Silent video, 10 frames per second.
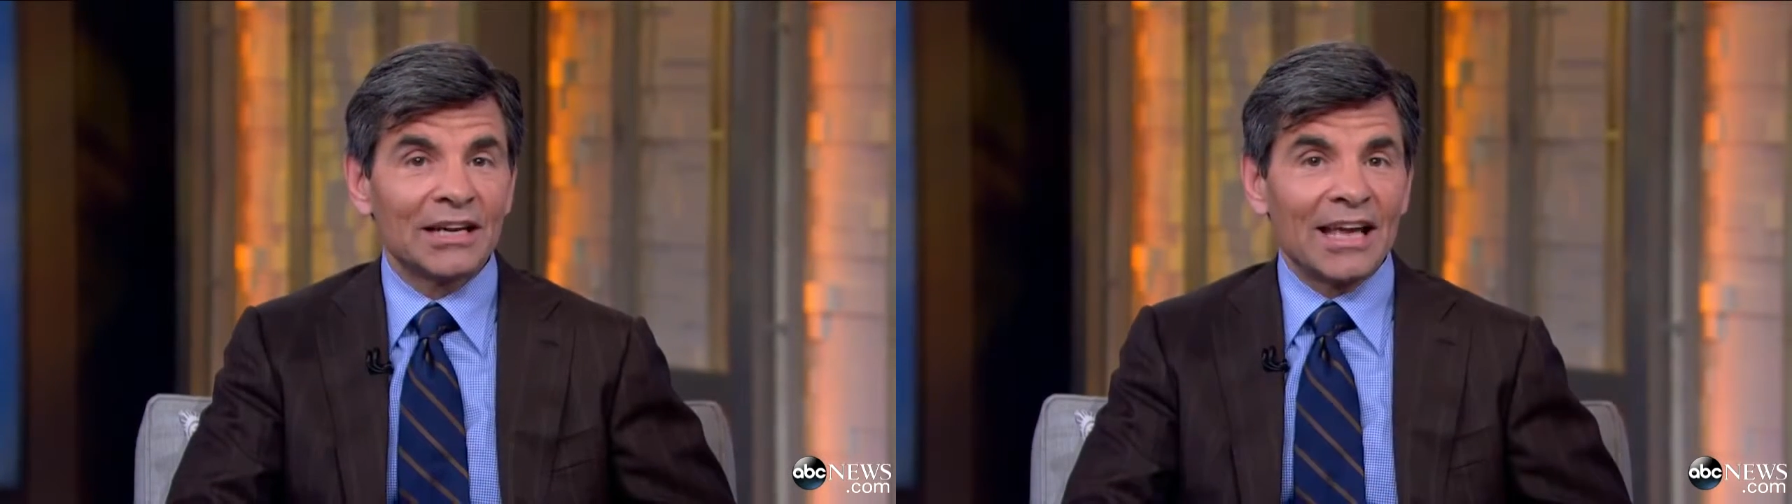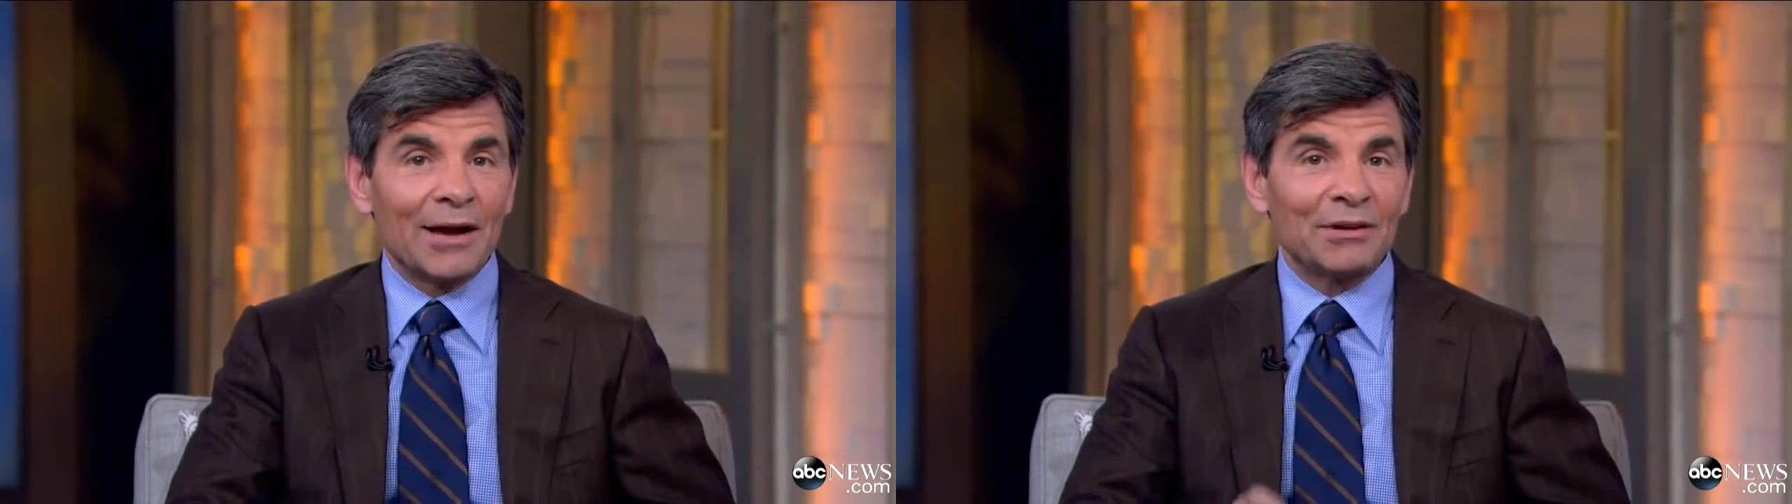
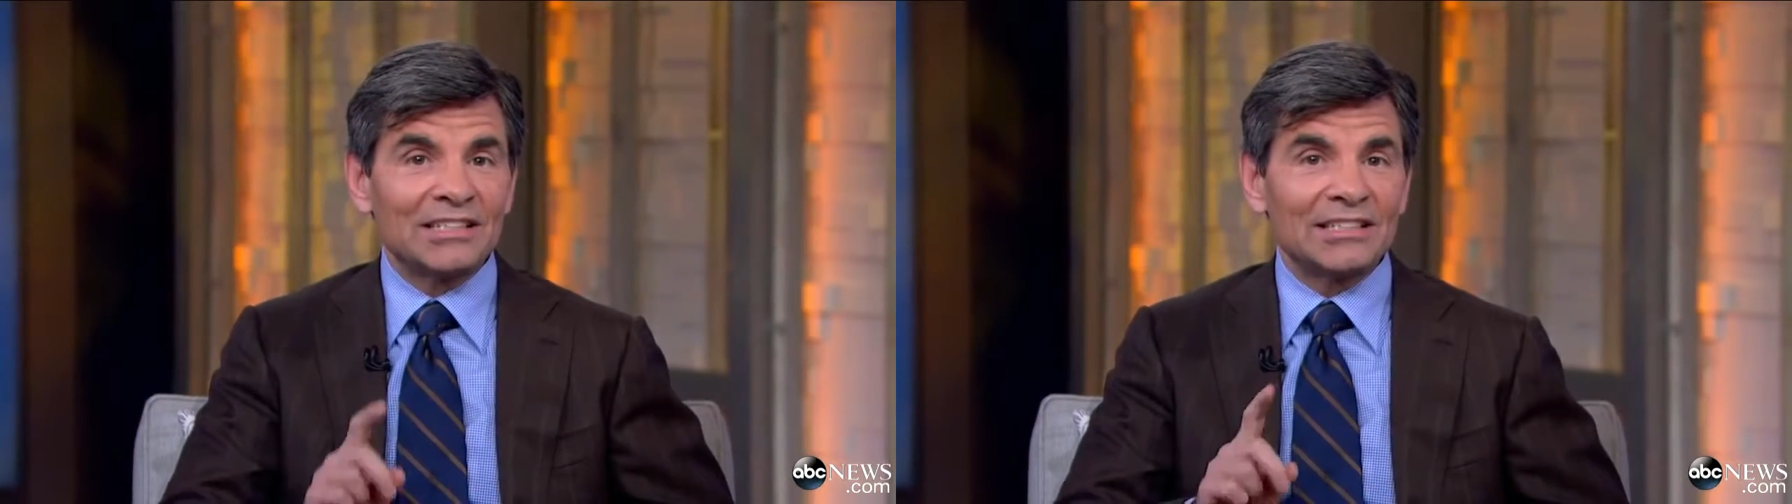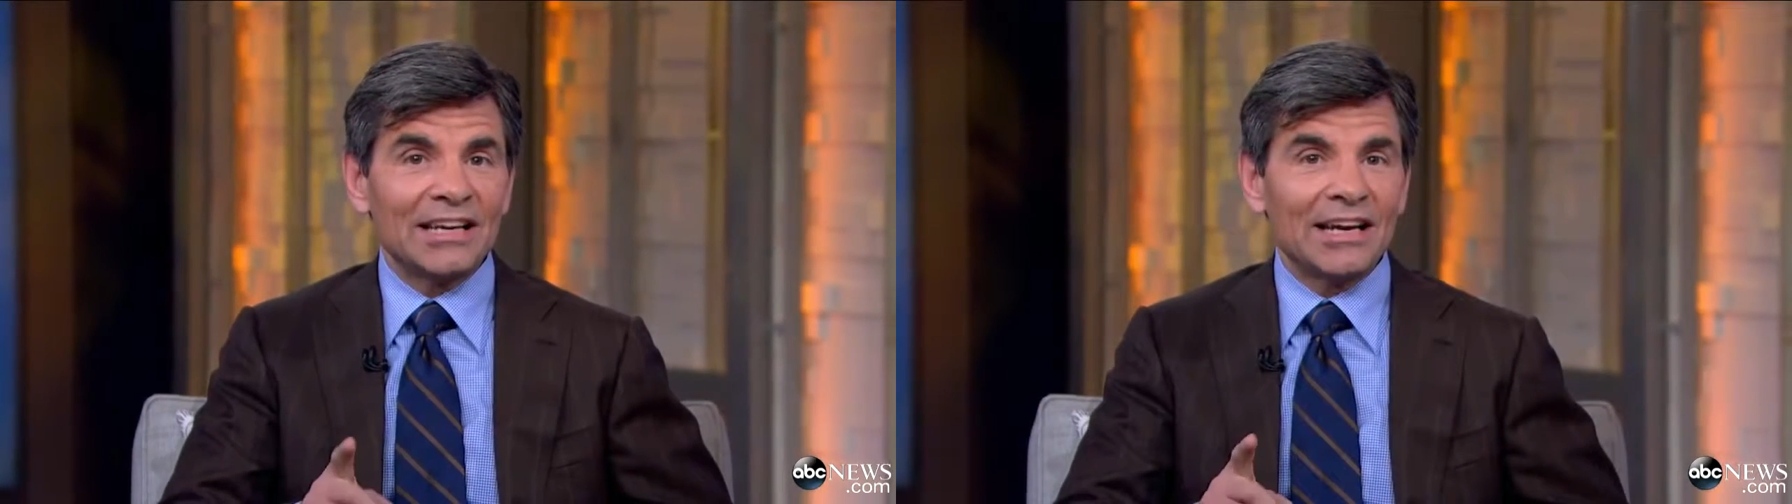And we
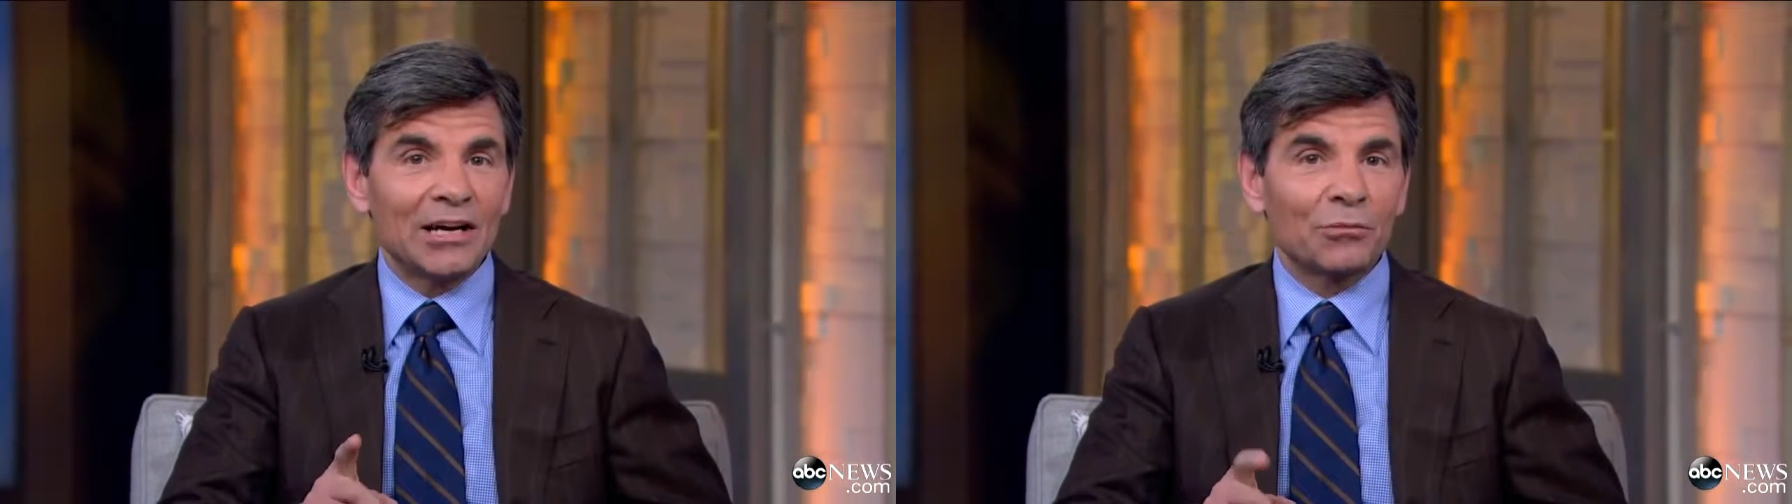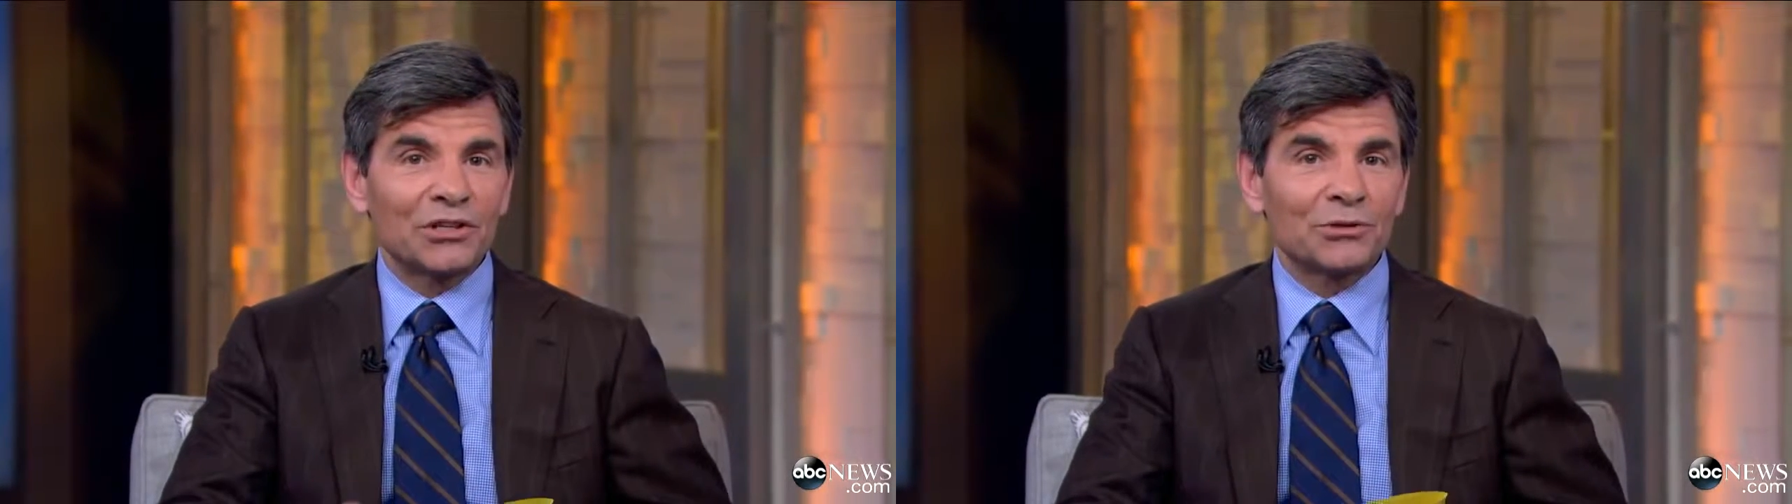see here
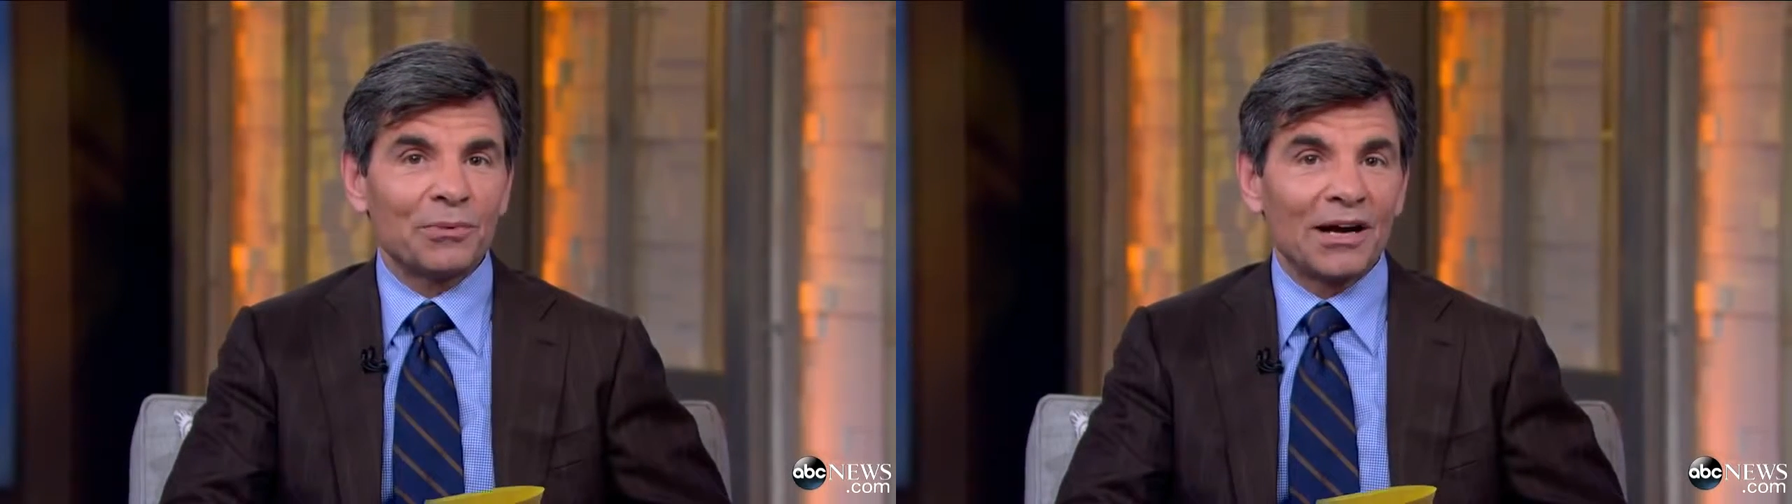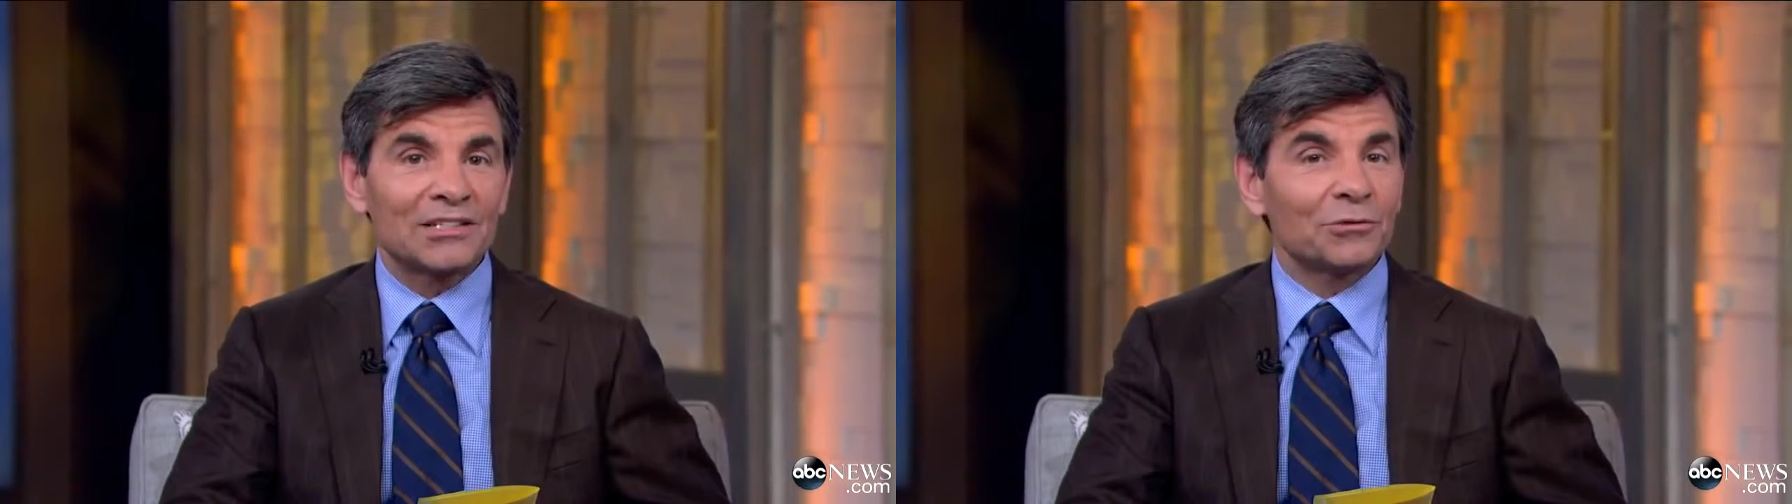what DuPont's